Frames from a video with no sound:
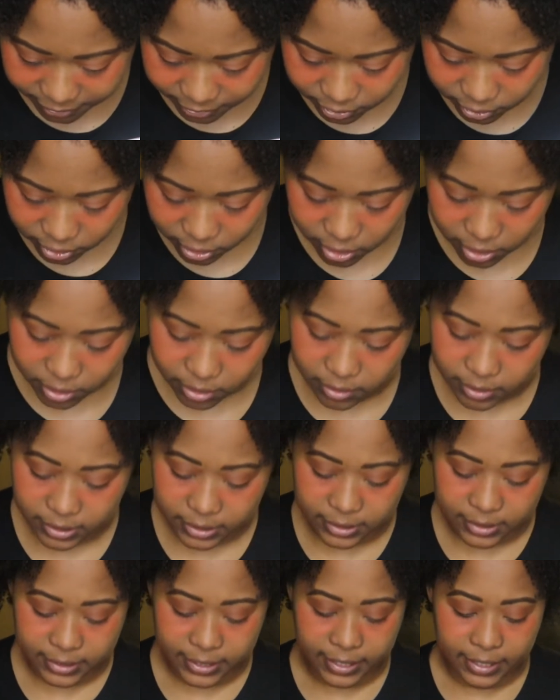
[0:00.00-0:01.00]
So
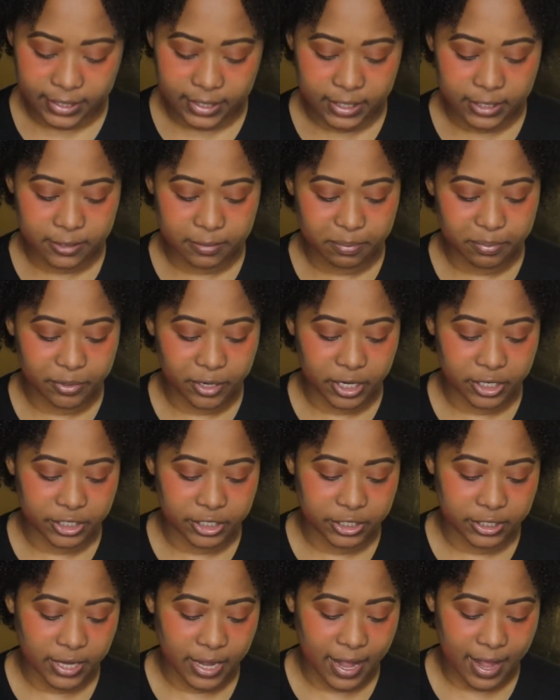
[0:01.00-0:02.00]
let's take this
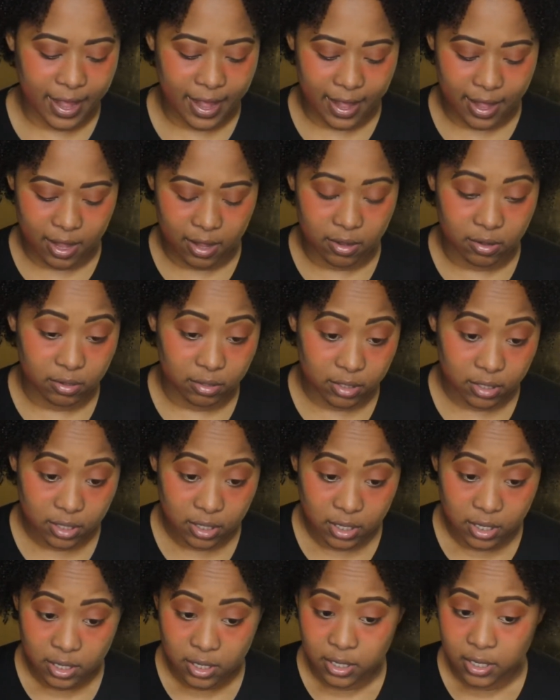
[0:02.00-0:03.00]
brush out.
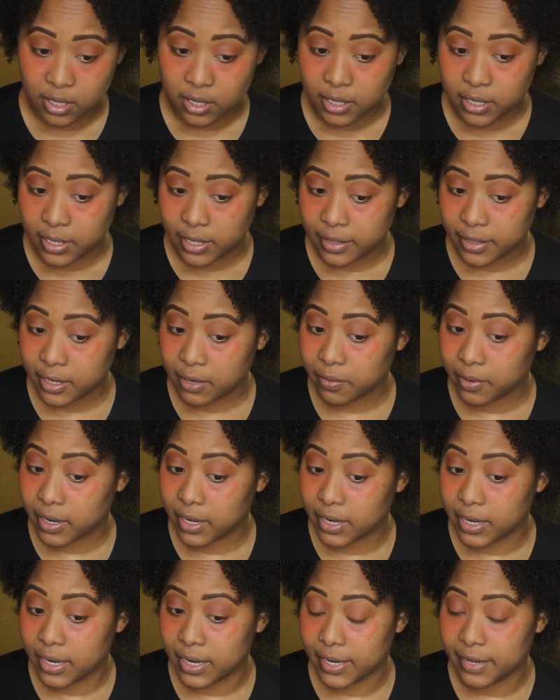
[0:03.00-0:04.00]
I think we're
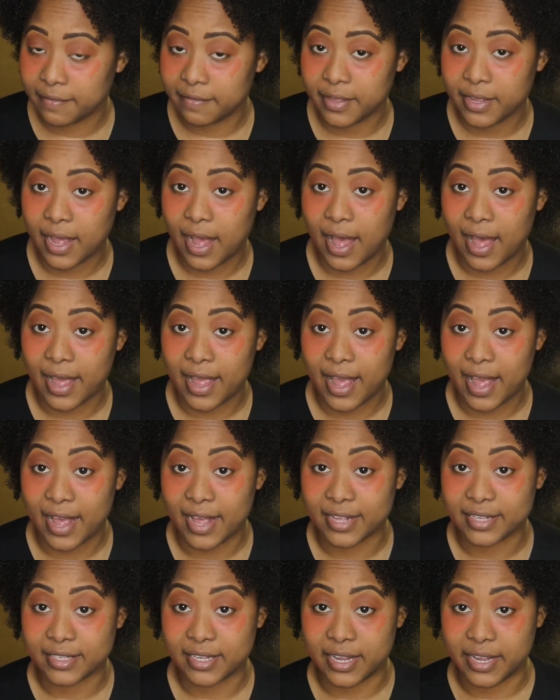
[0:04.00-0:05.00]
going to leave the eye
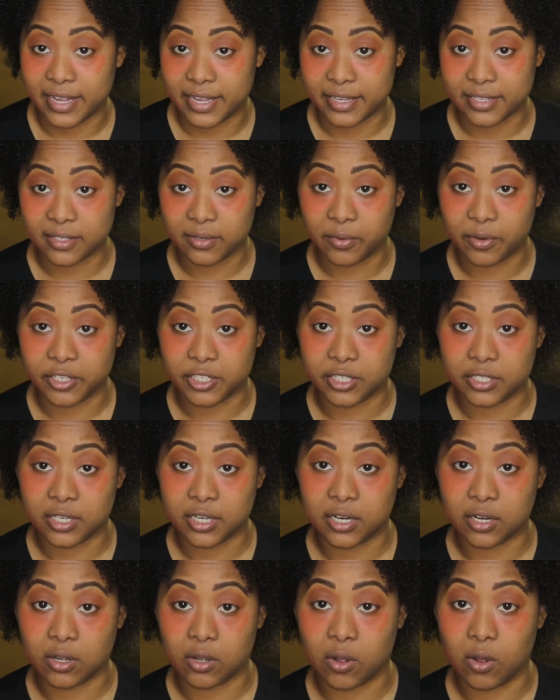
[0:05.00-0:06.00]
as is, and we're just
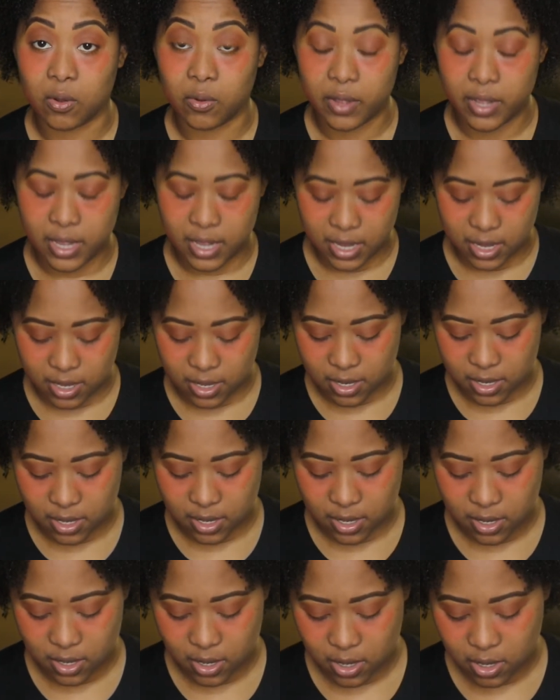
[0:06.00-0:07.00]
going to go in
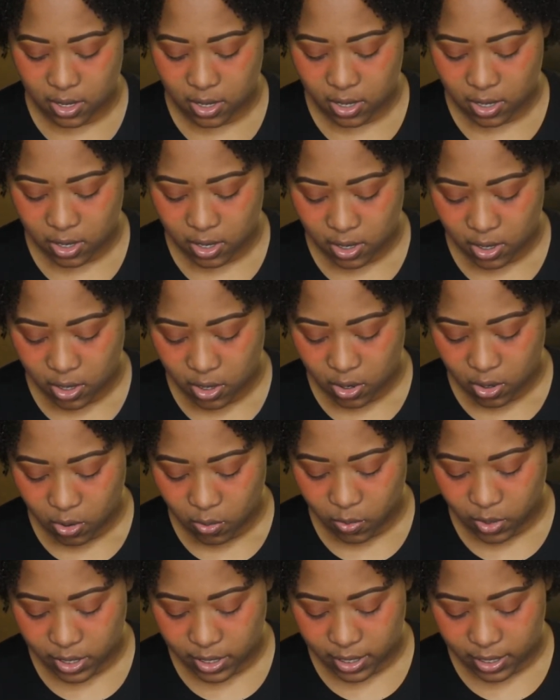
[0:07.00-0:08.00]

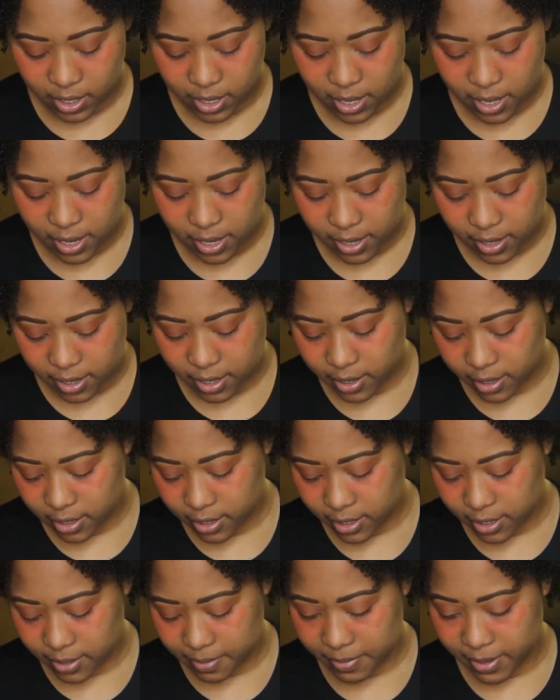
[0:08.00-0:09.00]
with the color.
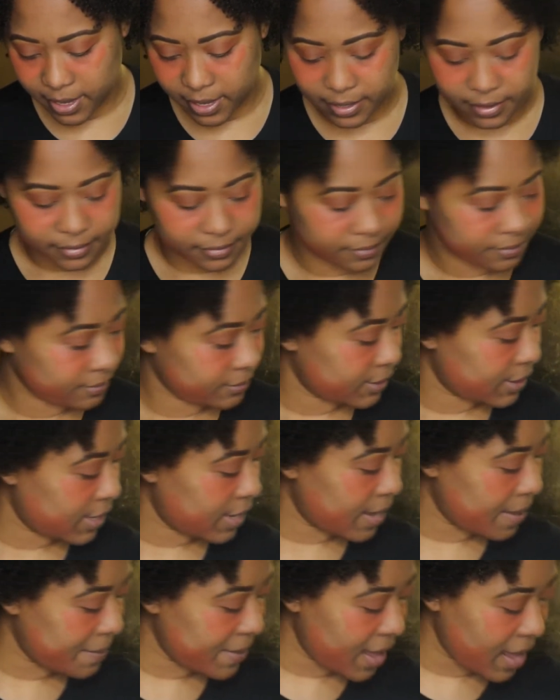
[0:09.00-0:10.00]

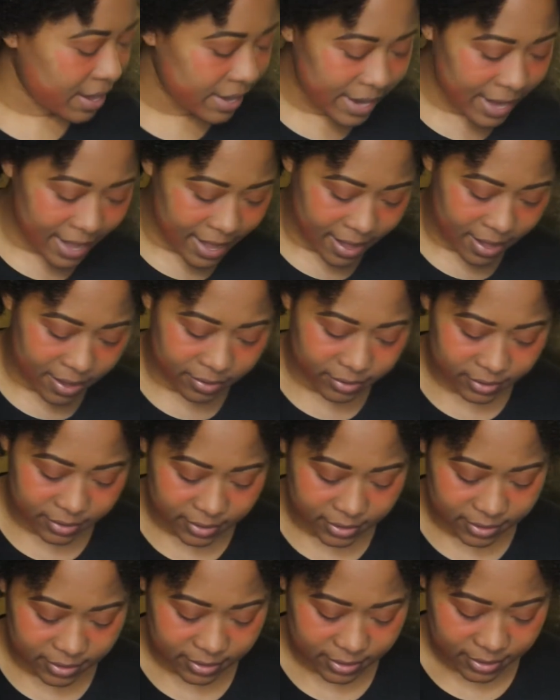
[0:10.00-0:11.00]
Come on
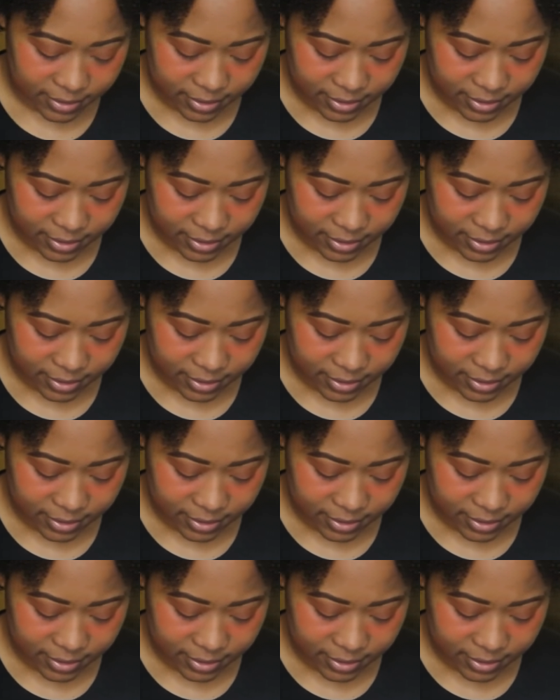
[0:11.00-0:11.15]
out.